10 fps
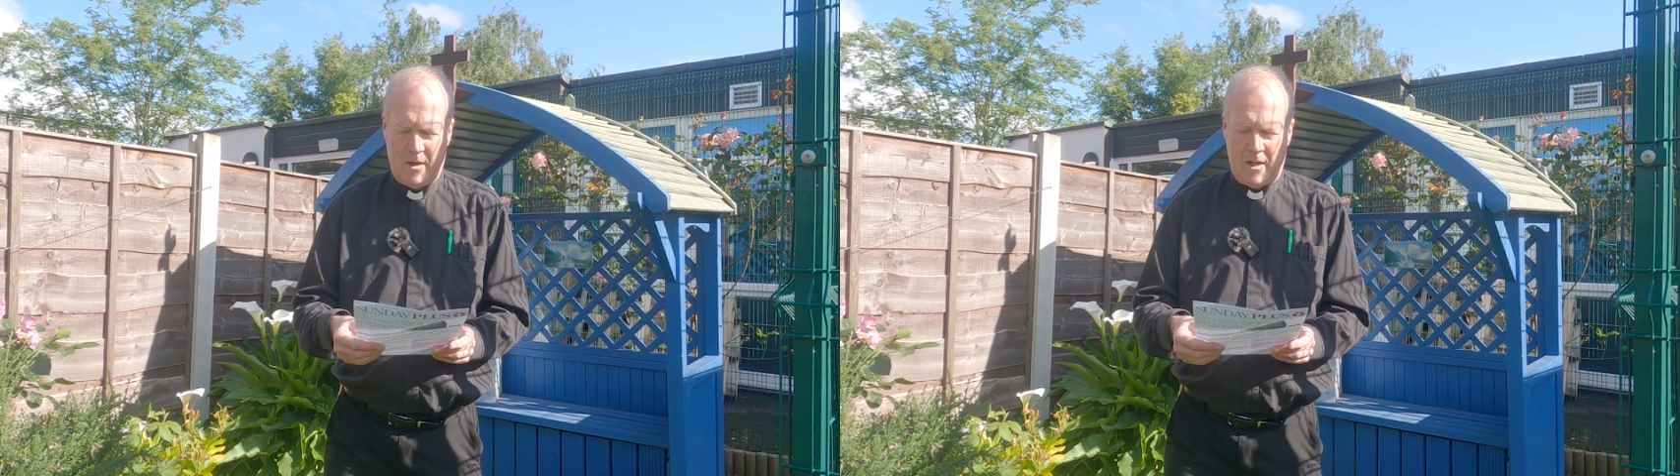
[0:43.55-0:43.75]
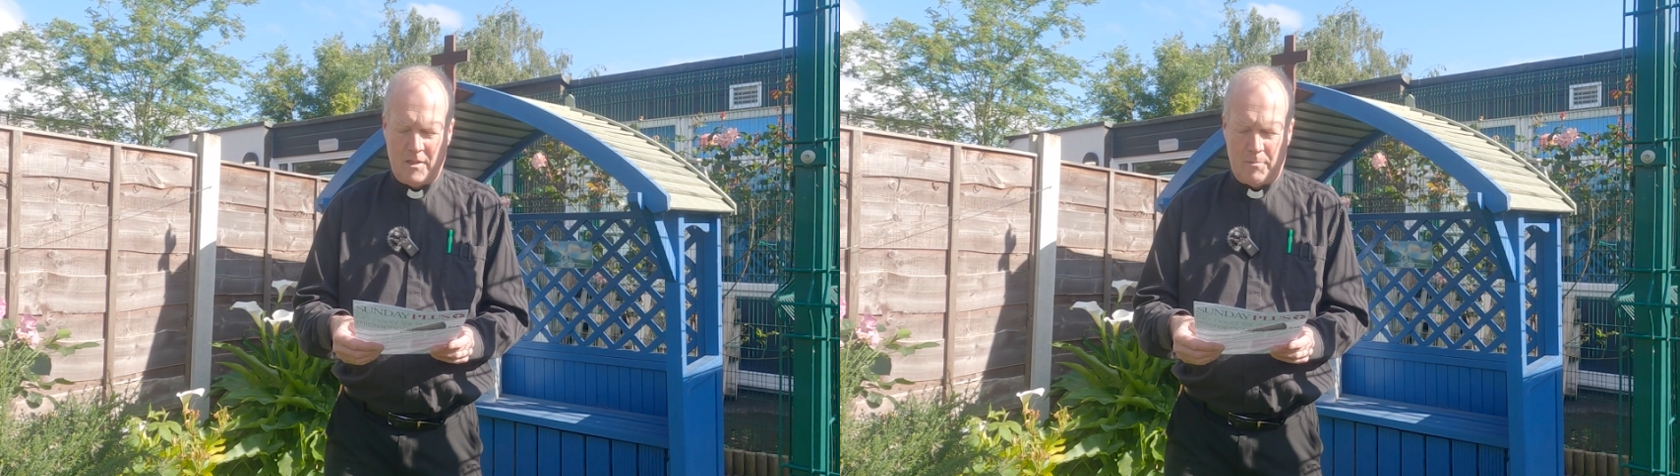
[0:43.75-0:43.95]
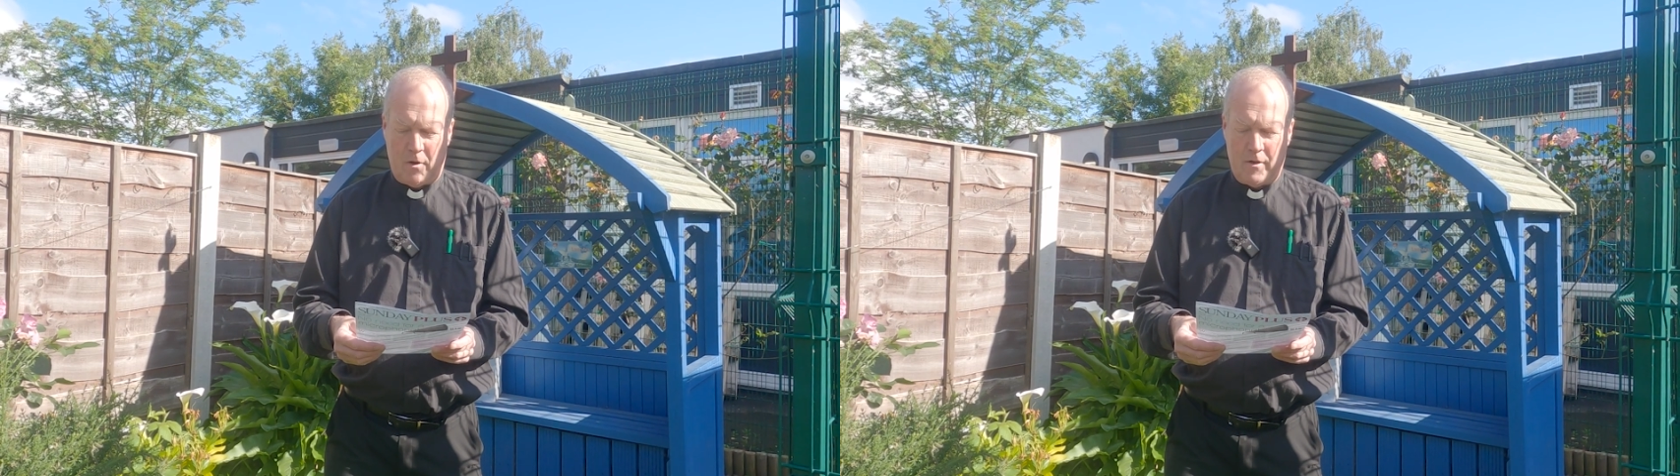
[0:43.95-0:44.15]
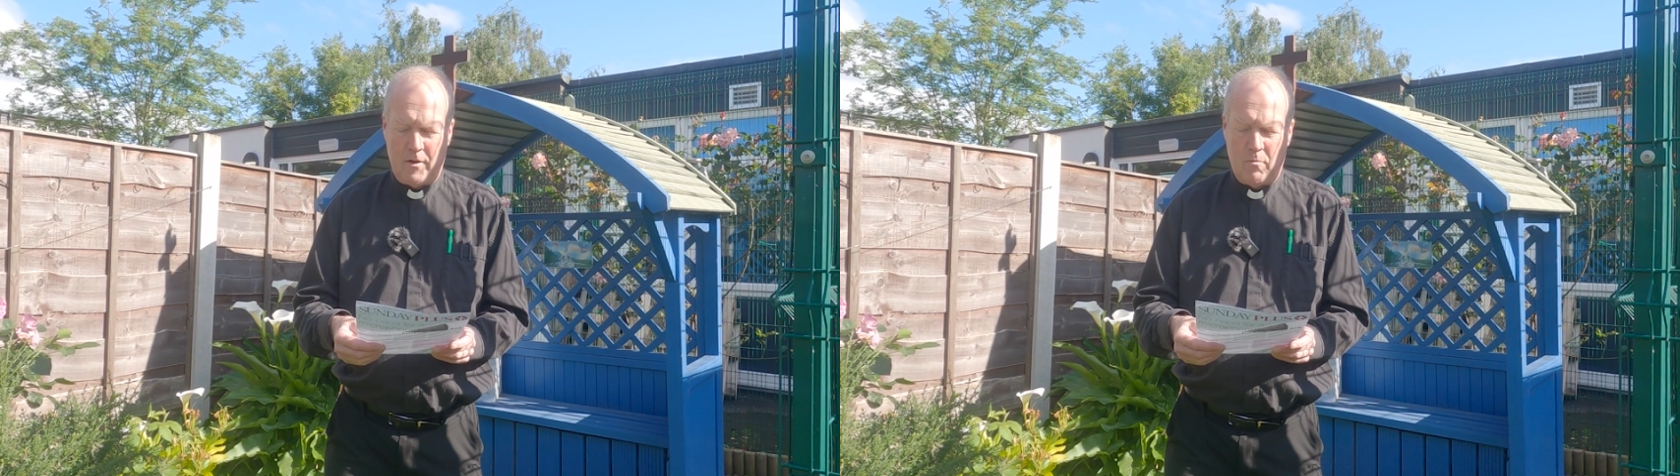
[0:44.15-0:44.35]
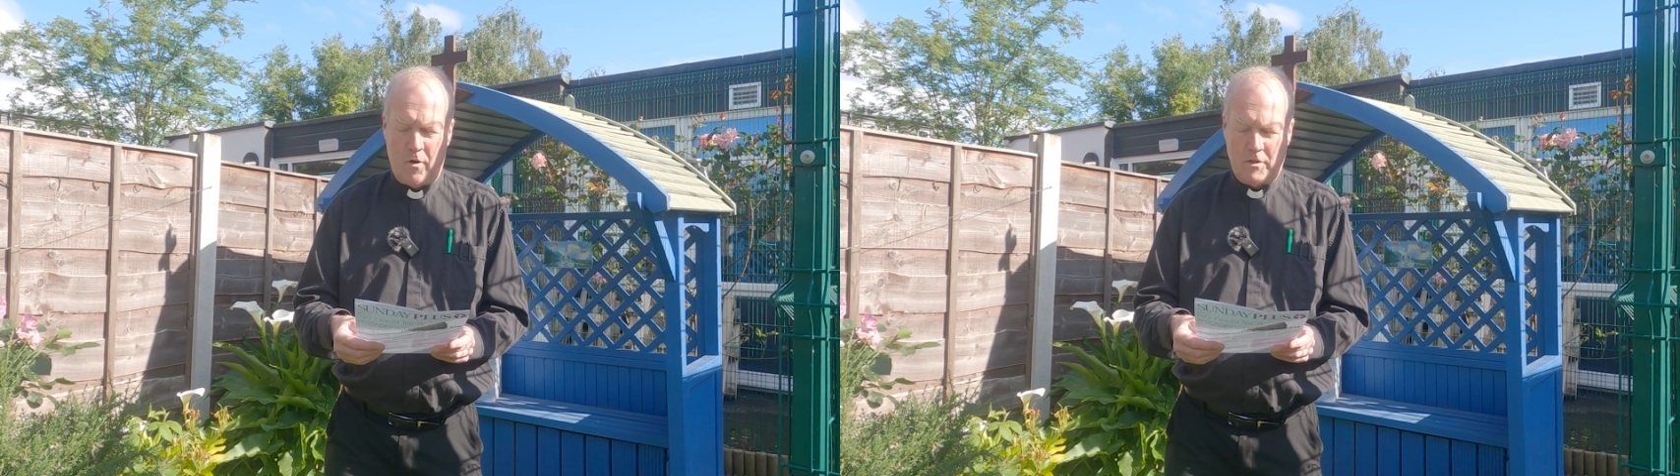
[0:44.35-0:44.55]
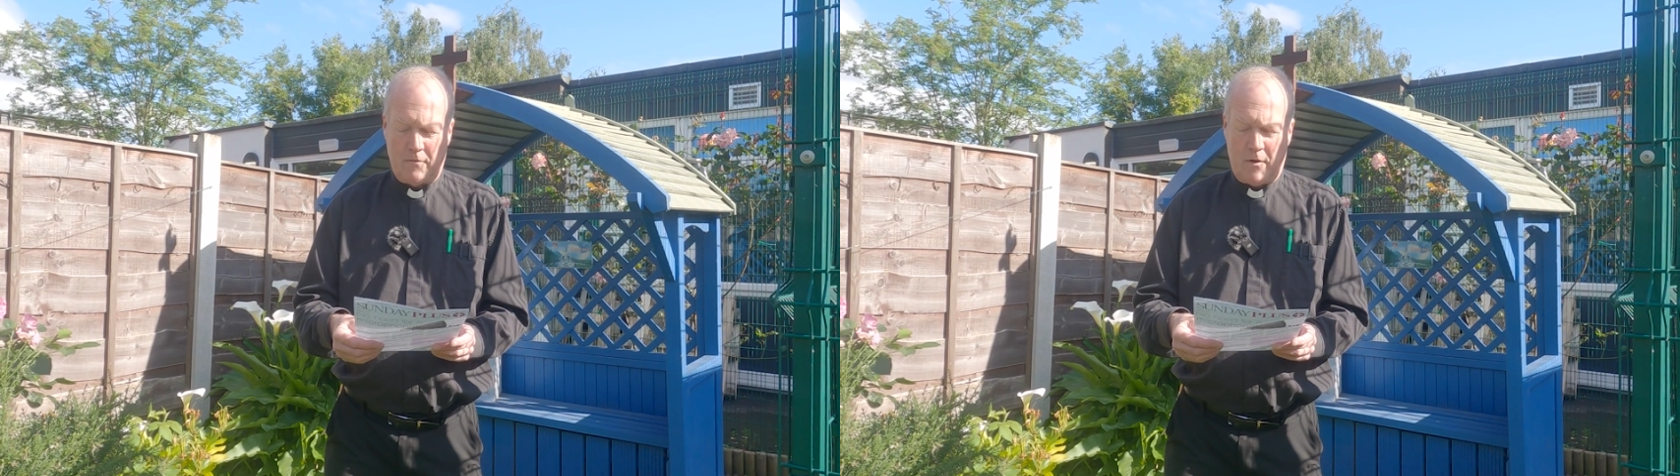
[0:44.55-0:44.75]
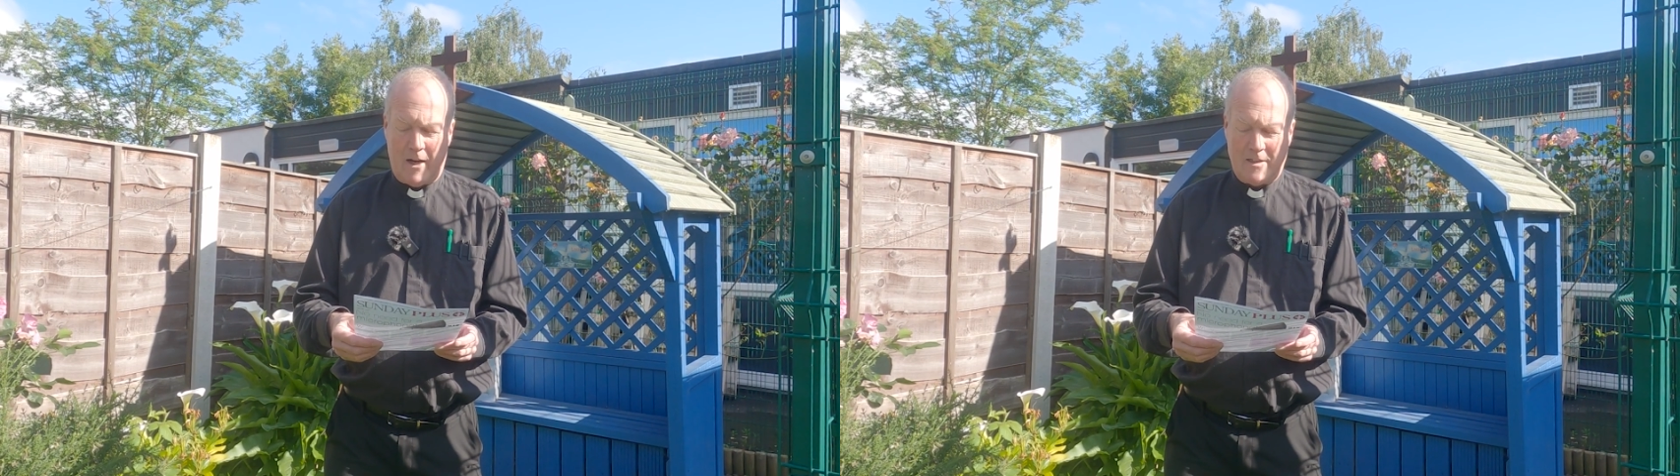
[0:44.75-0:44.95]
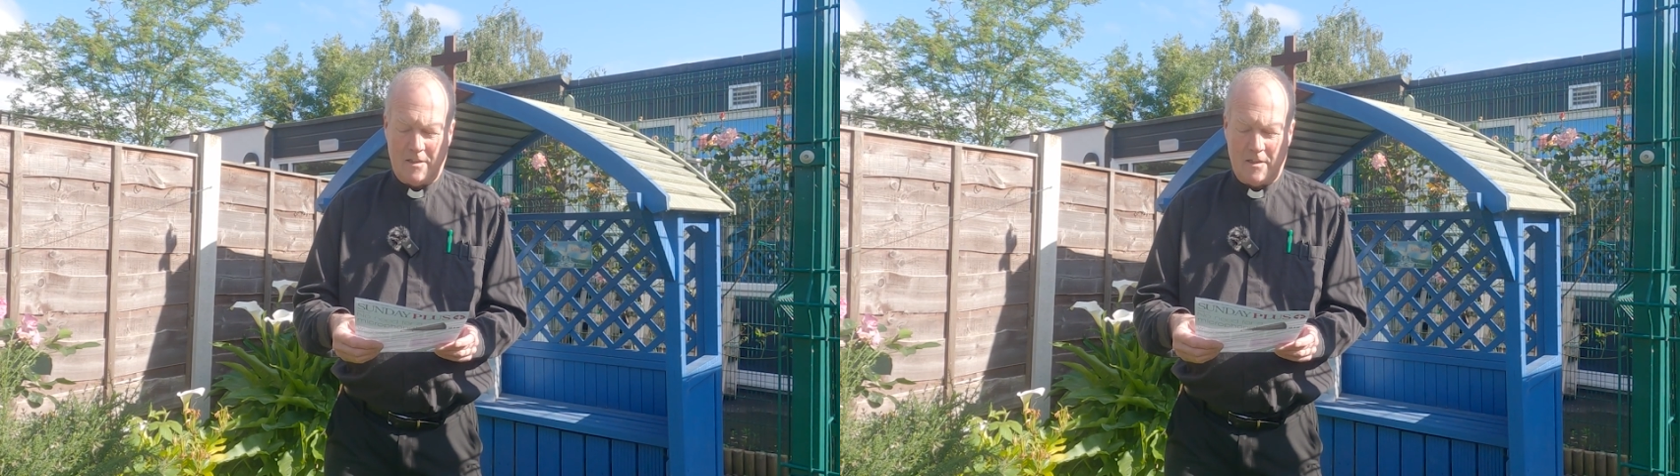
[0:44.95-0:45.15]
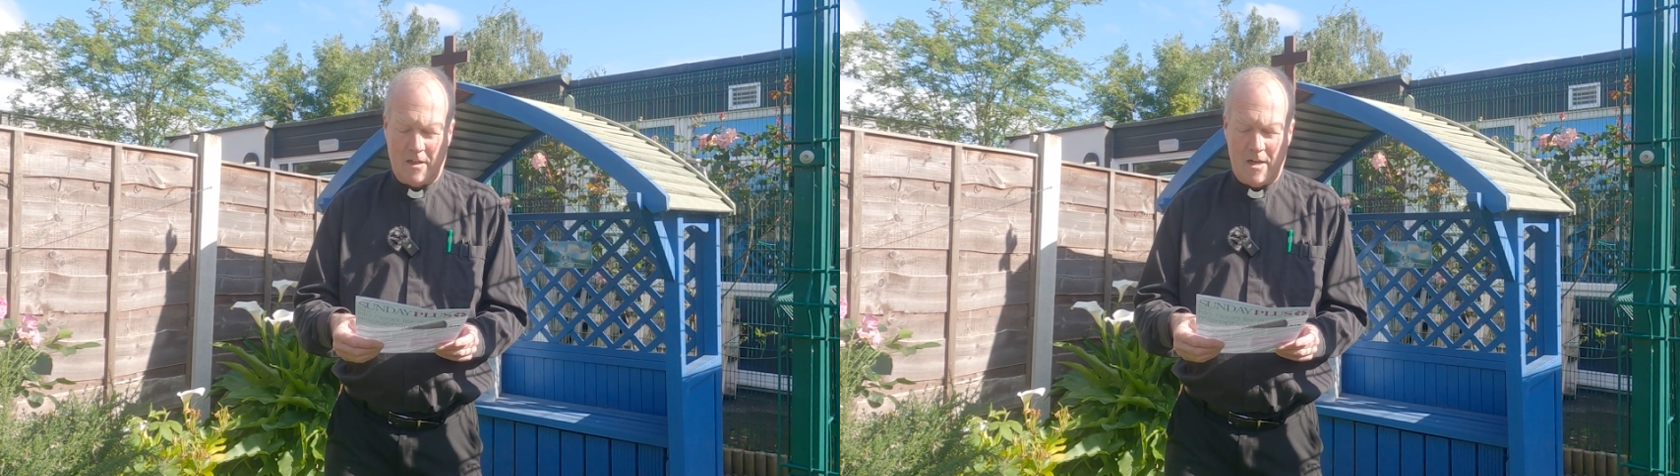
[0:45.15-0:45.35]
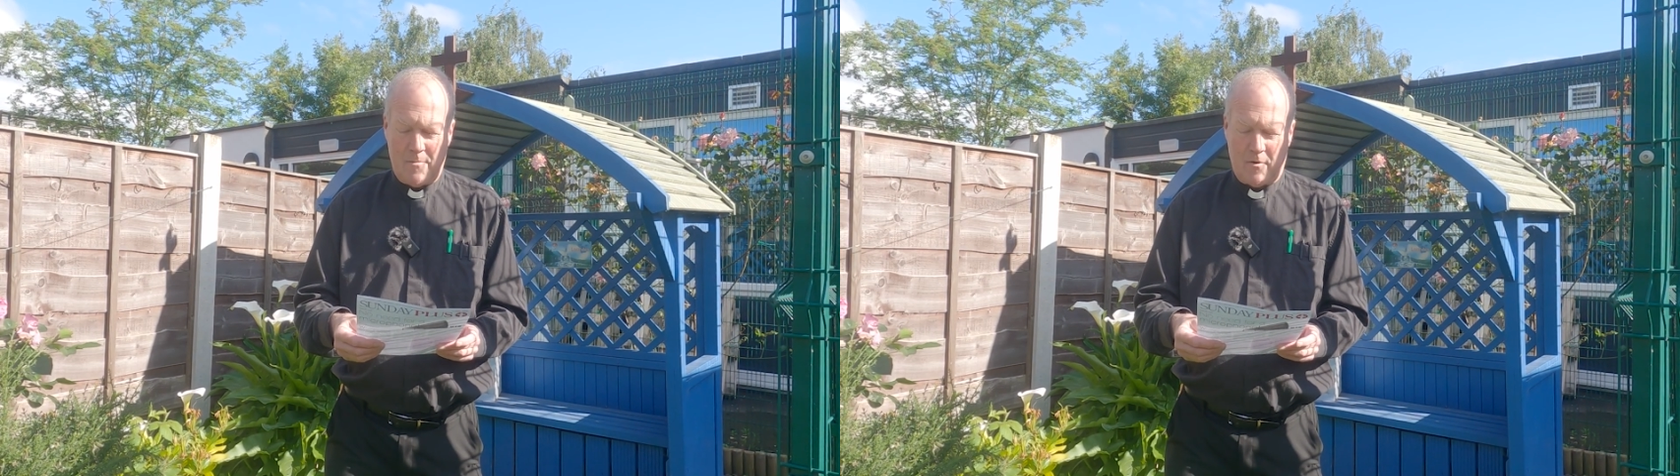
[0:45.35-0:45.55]
His blood, in the words of the letter to the
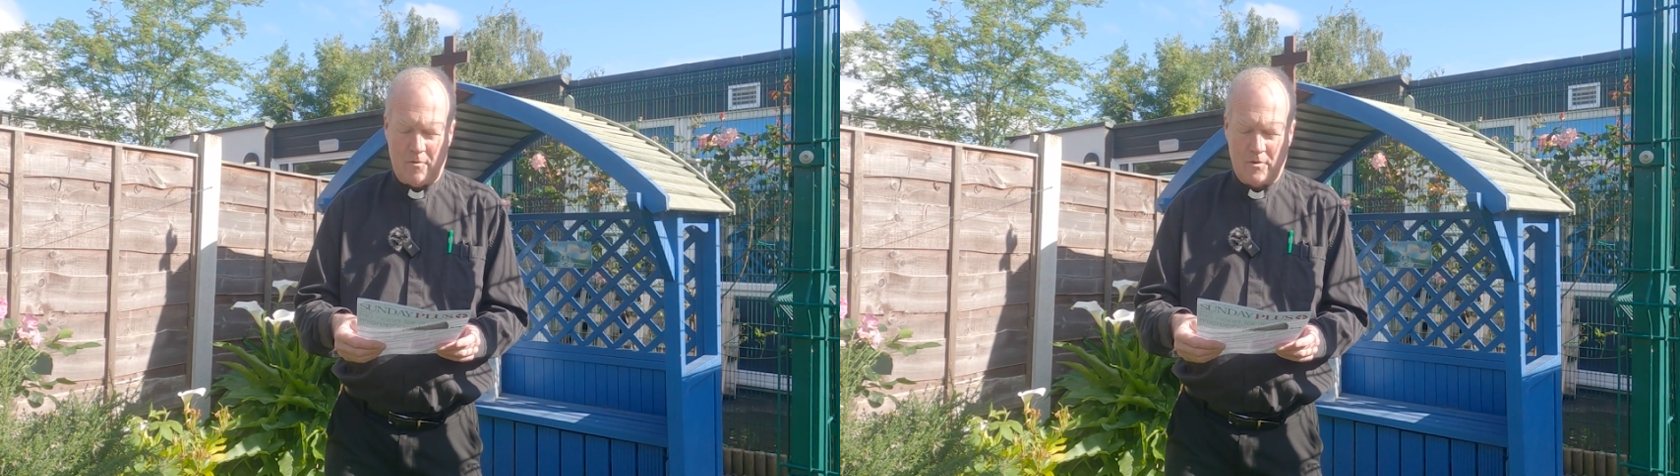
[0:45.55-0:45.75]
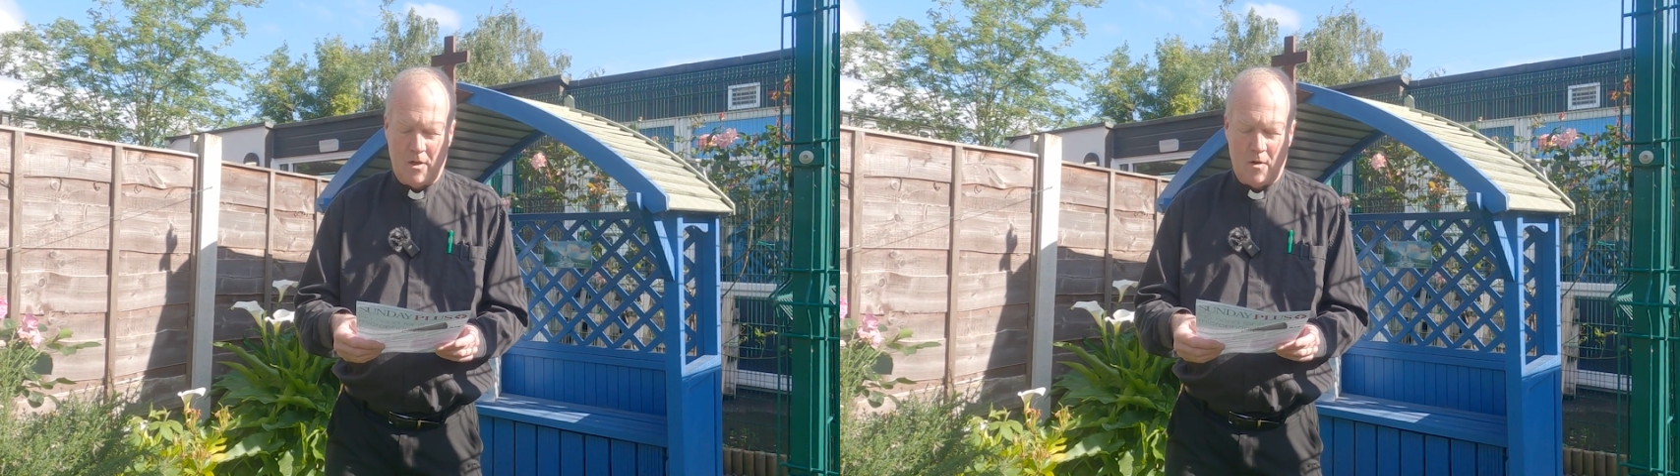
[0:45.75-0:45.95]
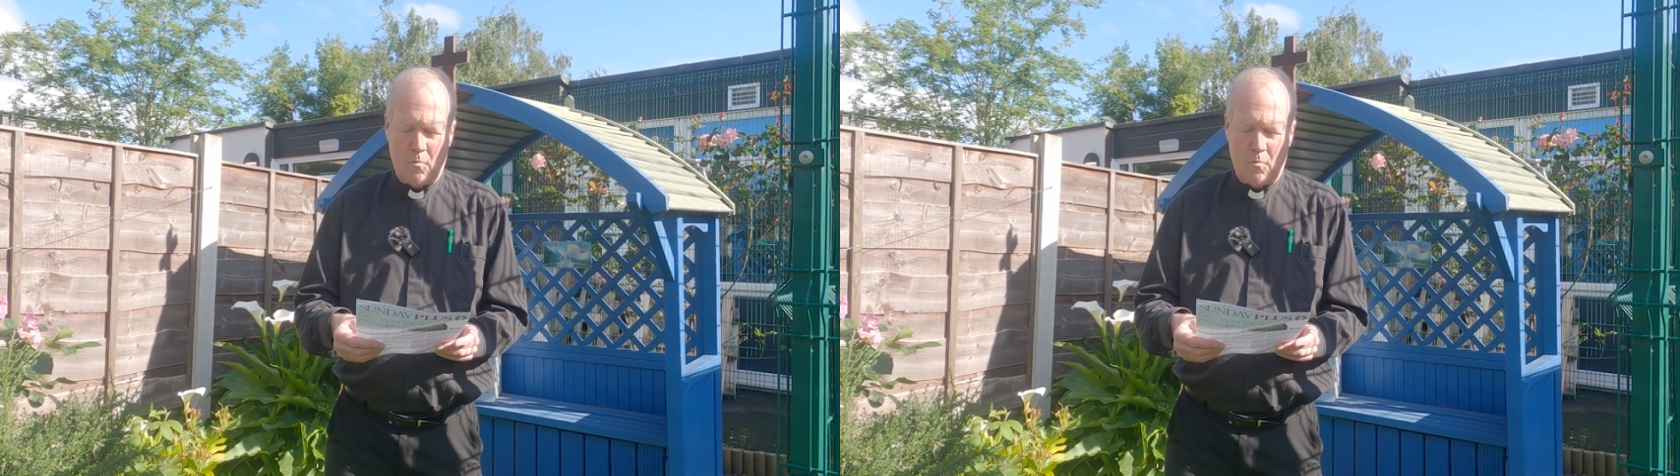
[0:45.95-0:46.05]
Hebrews,